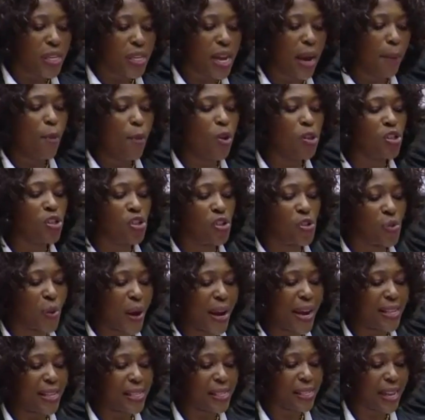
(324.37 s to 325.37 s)

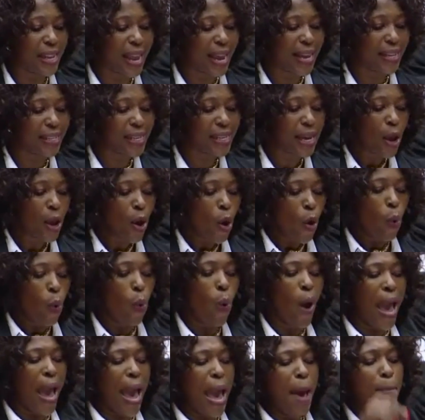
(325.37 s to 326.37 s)
demonstrate that
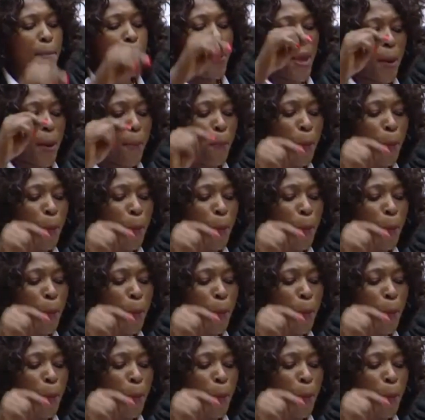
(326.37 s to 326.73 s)
where